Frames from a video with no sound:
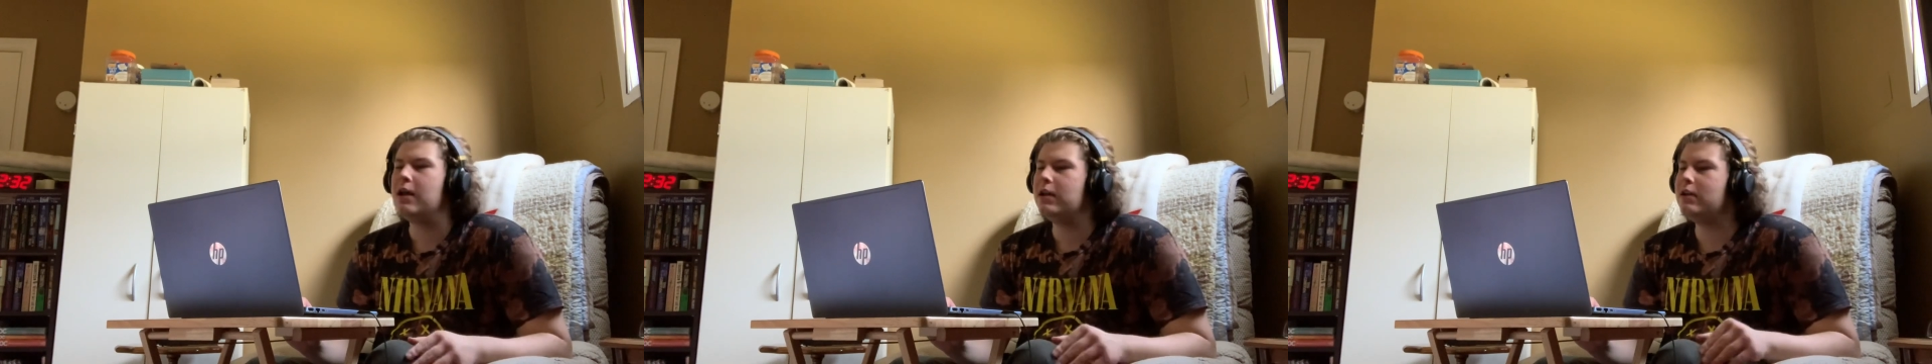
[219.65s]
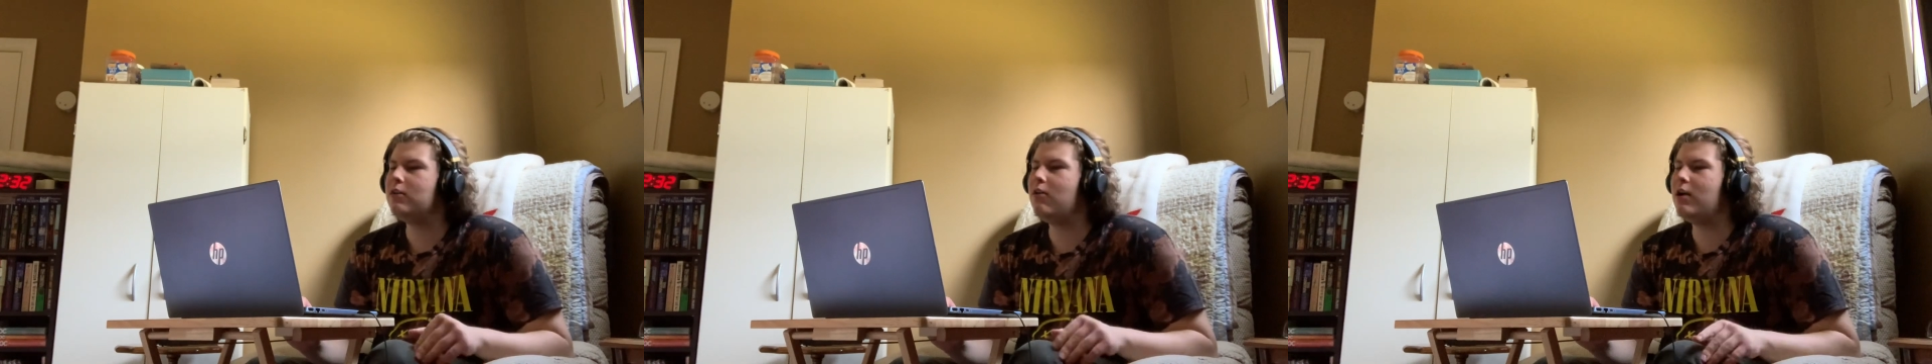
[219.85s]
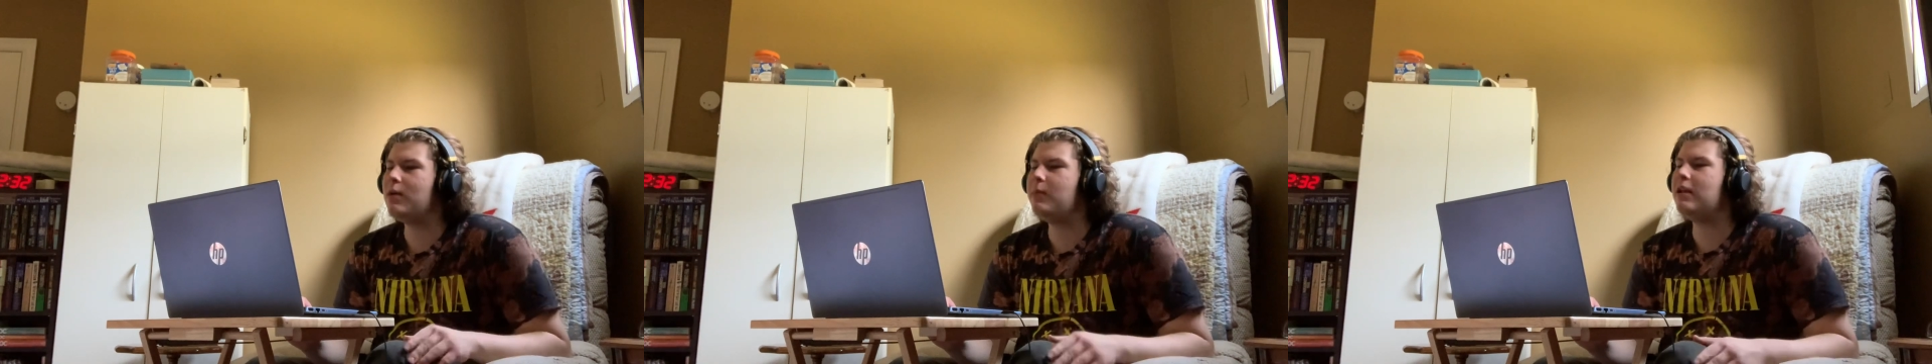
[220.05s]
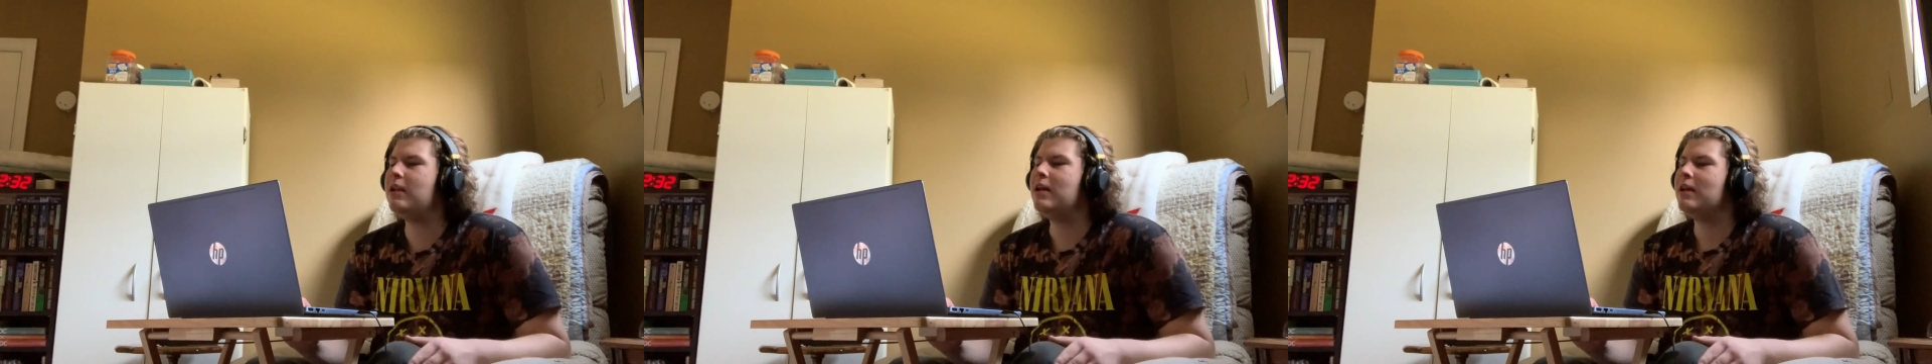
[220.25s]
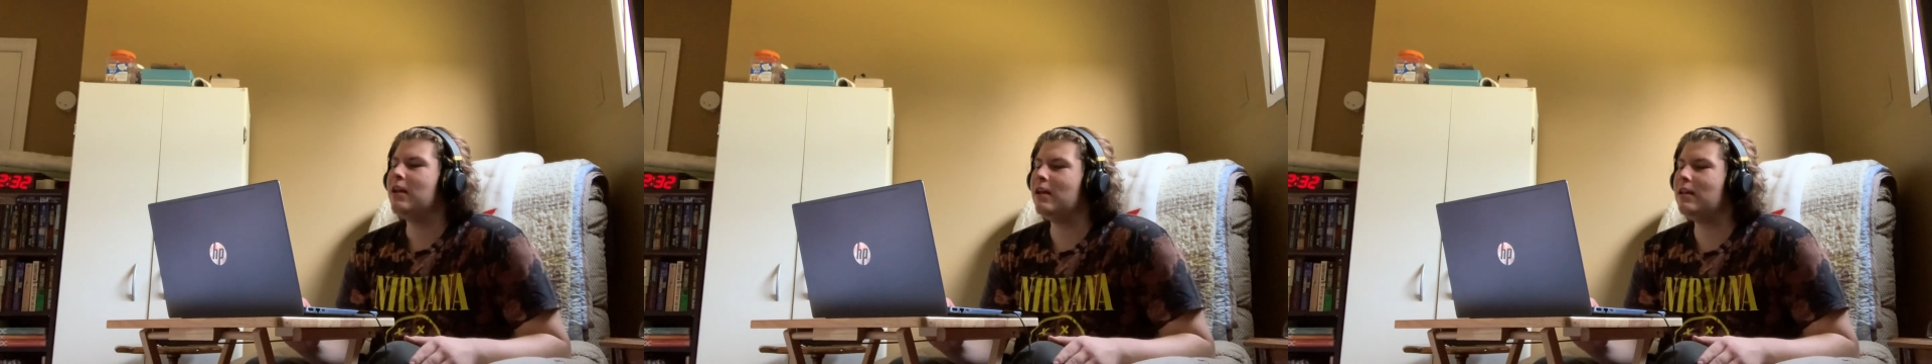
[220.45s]
You know what I mean?
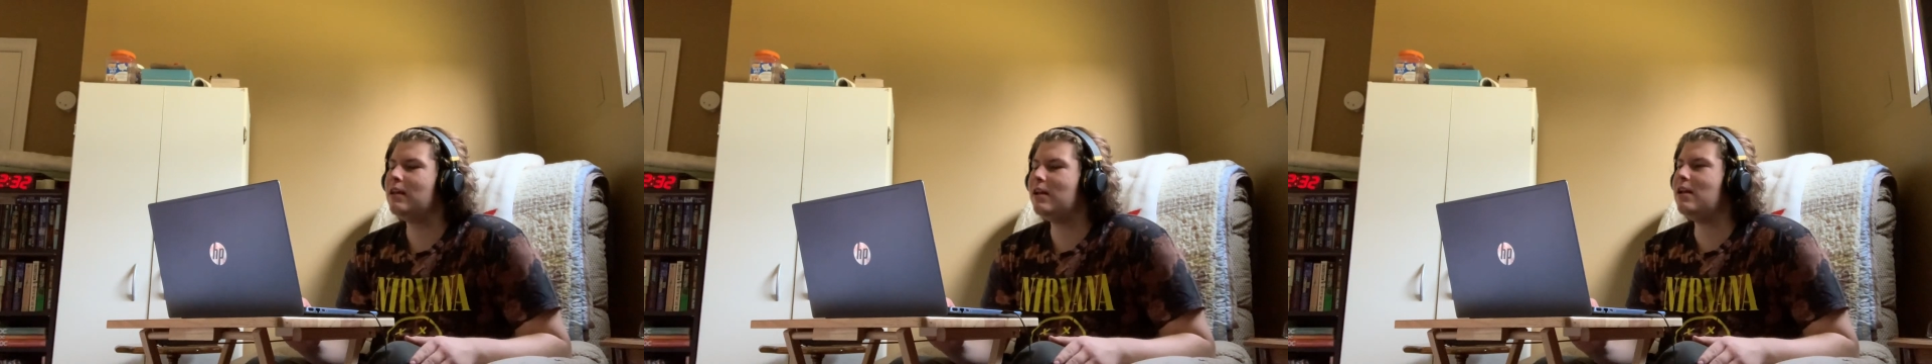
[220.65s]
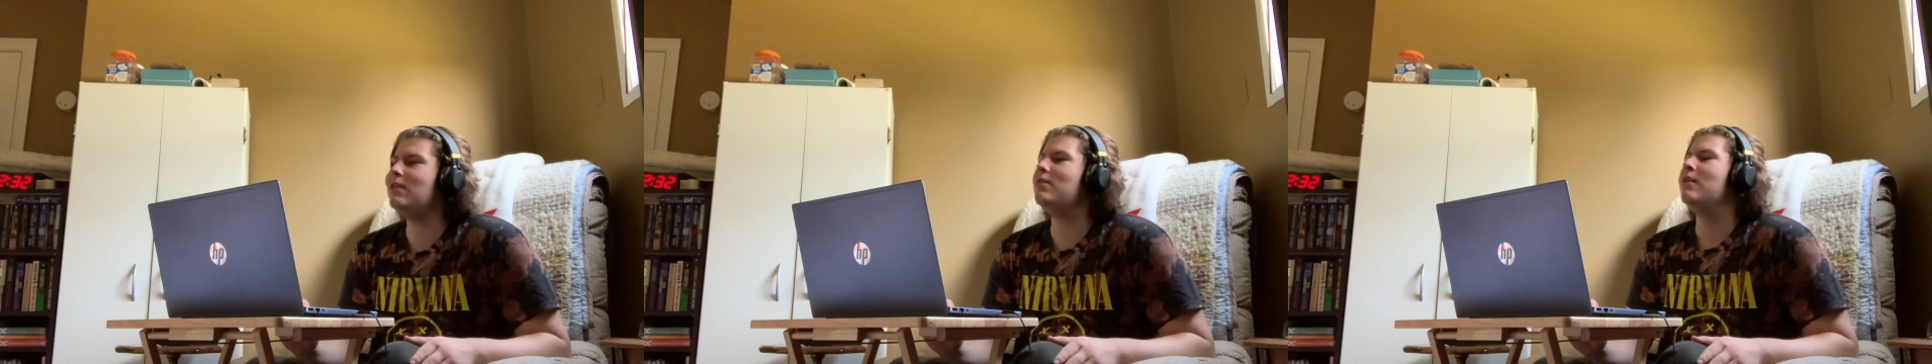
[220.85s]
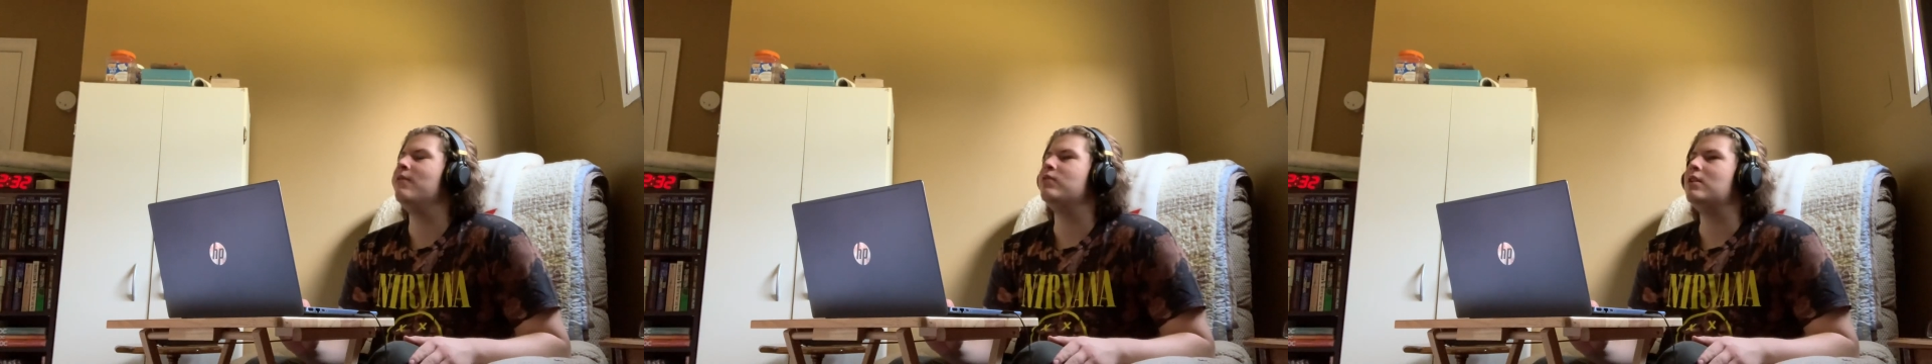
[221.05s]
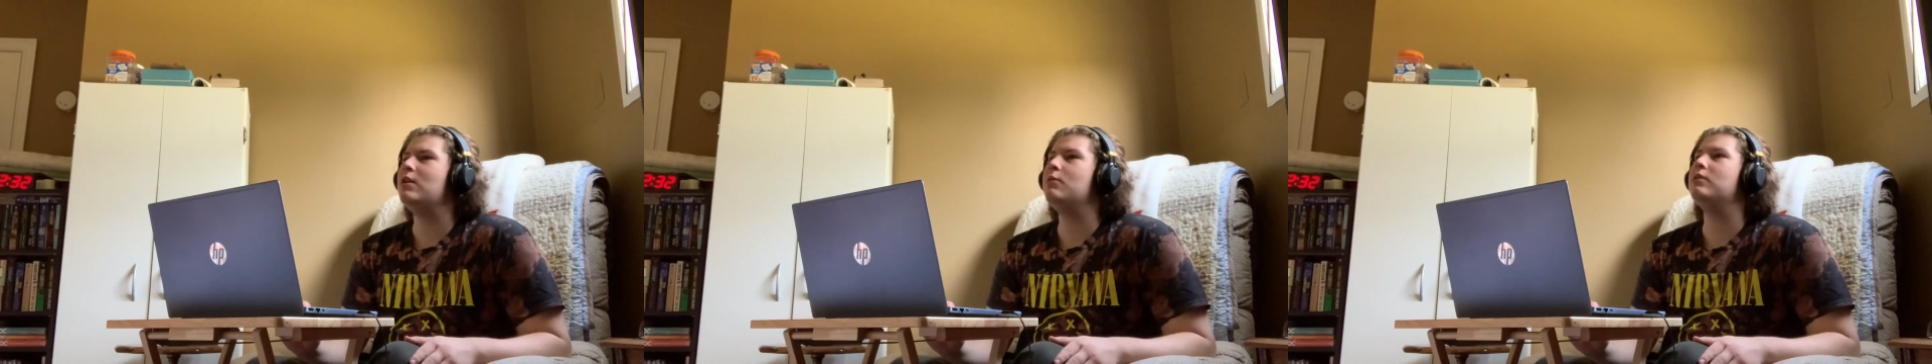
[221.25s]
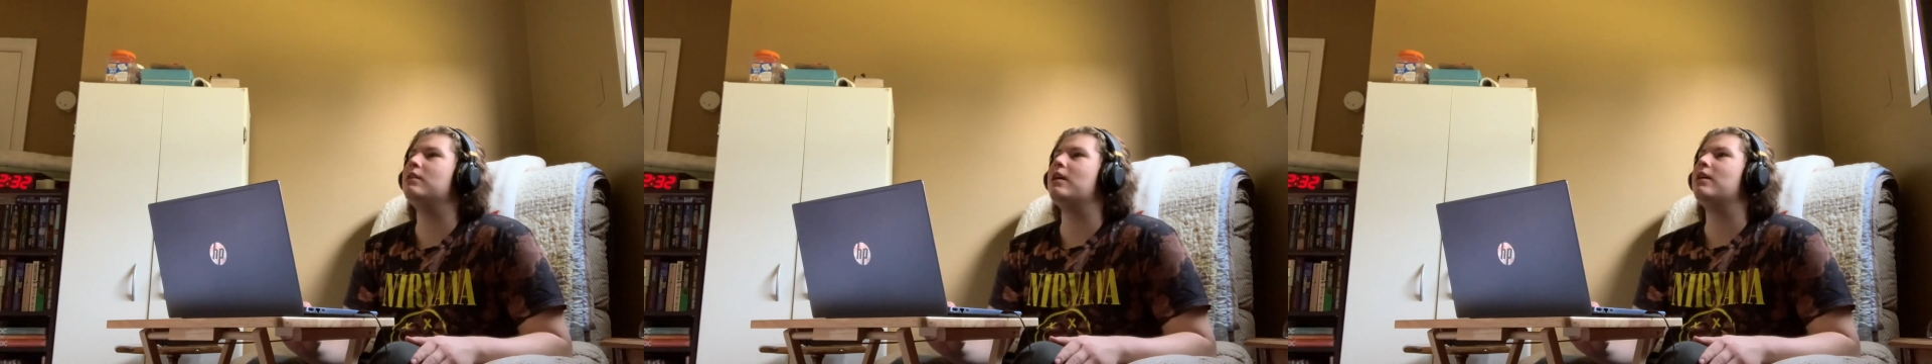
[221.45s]
And he
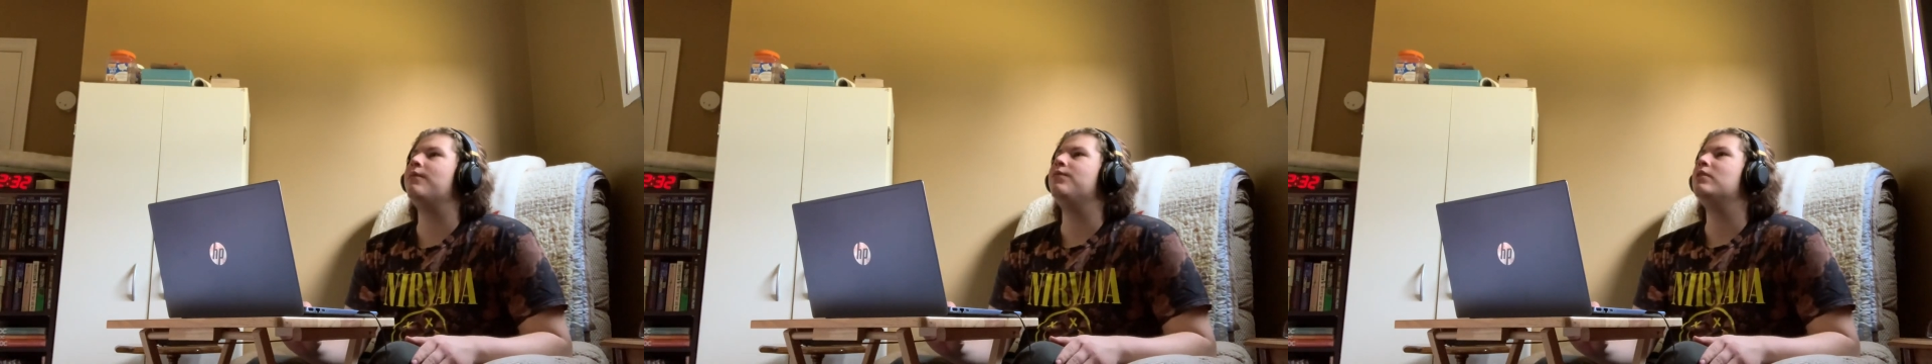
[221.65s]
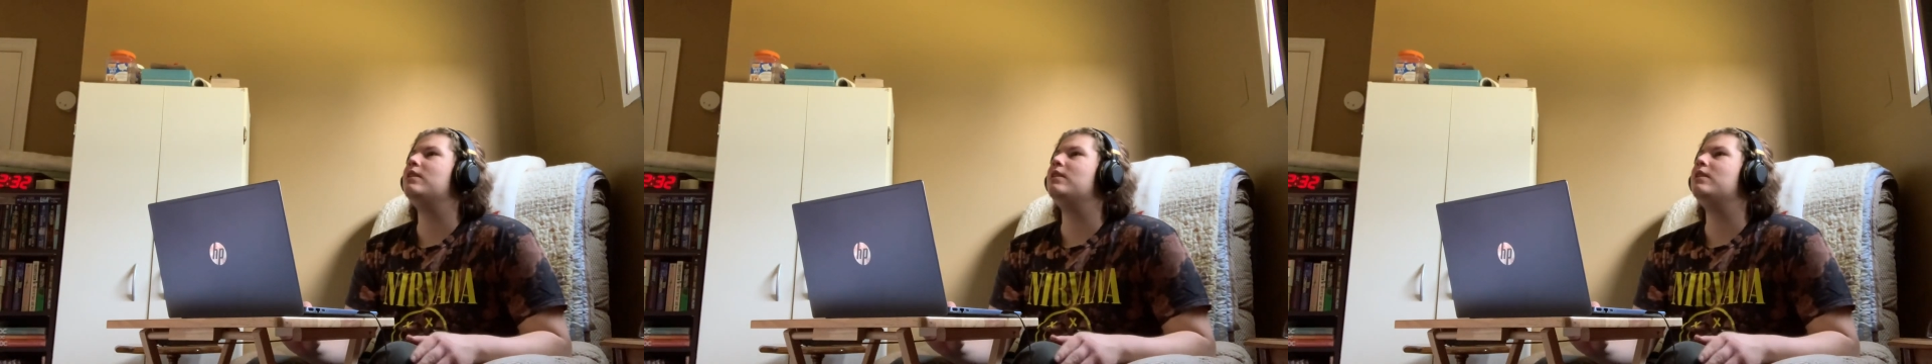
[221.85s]
was like,